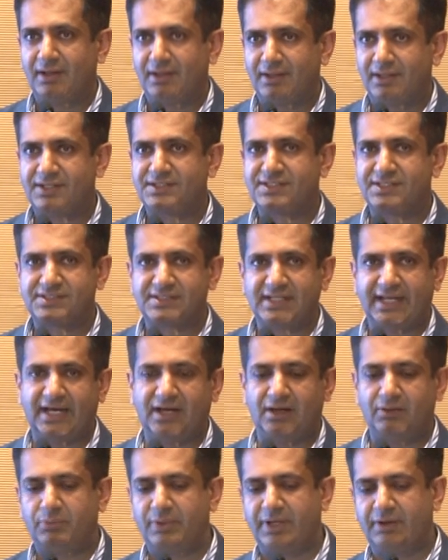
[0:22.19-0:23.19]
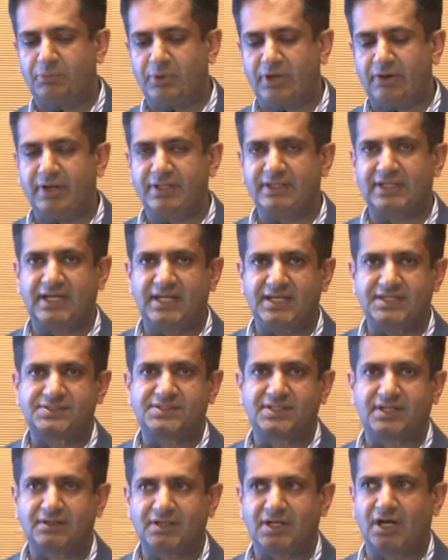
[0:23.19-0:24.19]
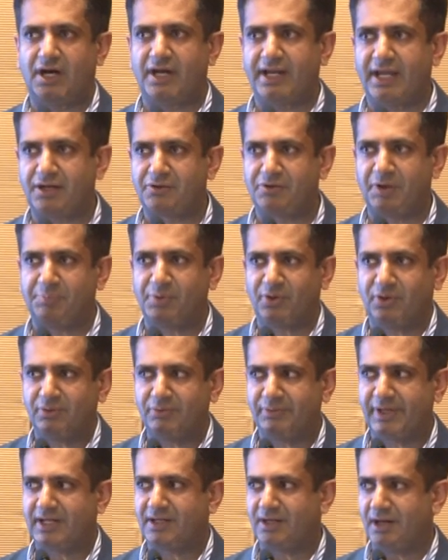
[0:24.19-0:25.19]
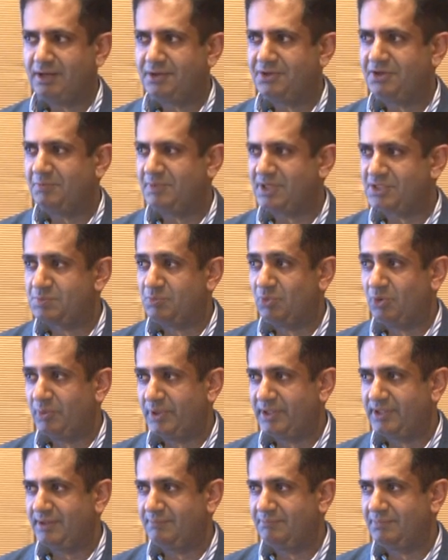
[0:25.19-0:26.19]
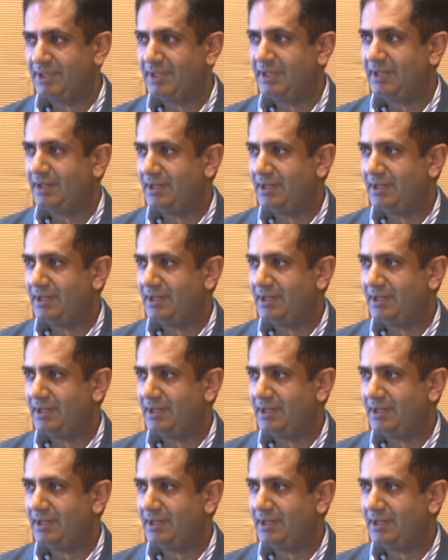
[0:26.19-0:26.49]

This is now, we're worried that he's a cardiac cripple, we can't do much more with him.